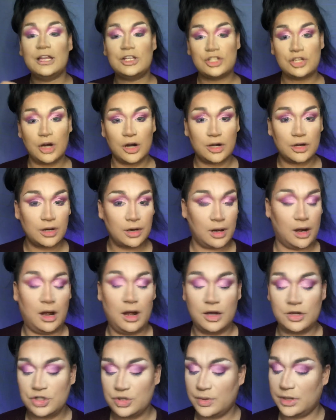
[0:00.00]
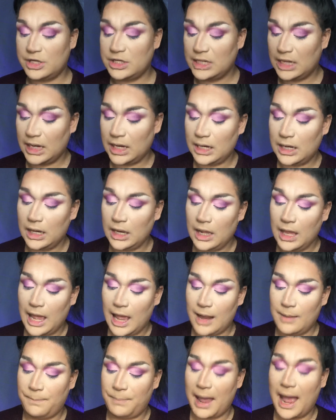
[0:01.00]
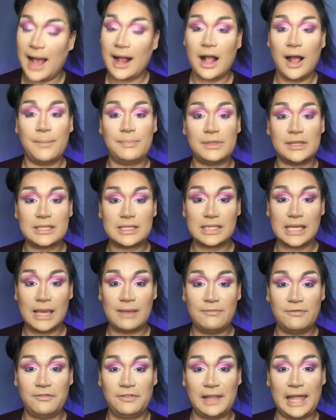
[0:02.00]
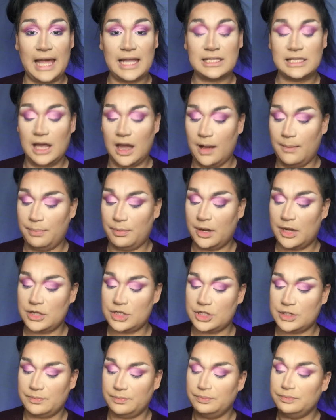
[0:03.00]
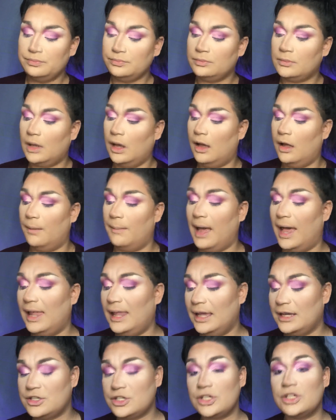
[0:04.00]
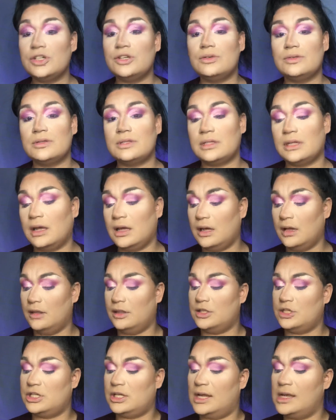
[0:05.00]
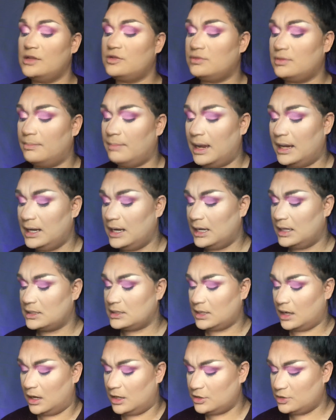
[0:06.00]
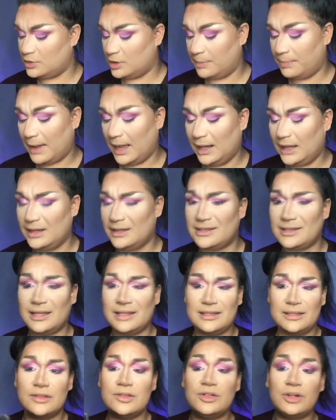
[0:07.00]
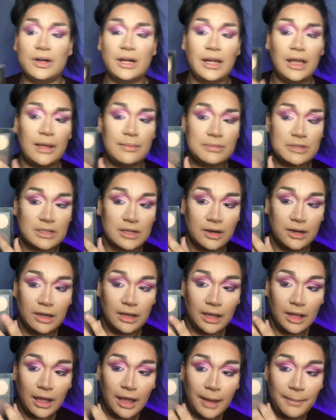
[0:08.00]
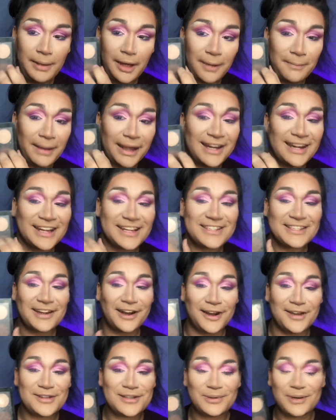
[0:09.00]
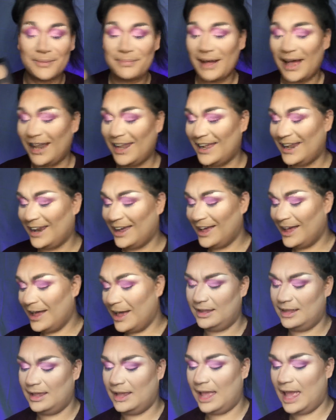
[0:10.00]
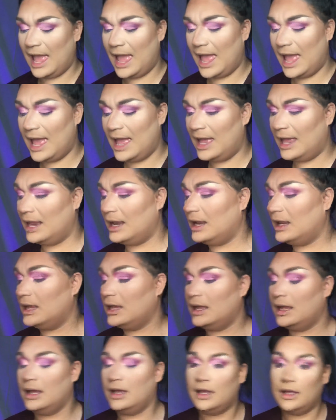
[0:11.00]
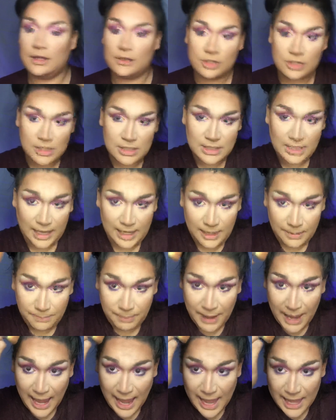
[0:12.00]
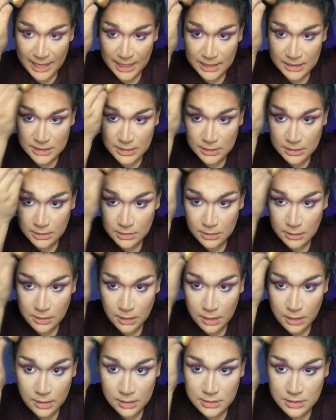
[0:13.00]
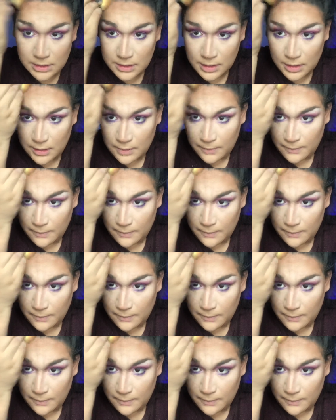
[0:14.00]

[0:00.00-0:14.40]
darker contour shade and pack up this same flat top brush. I like to use the shades from my NYX contour palettes. It's dirty, I'm sorry, but my NYX contour palette, and just kind of pat it onto there.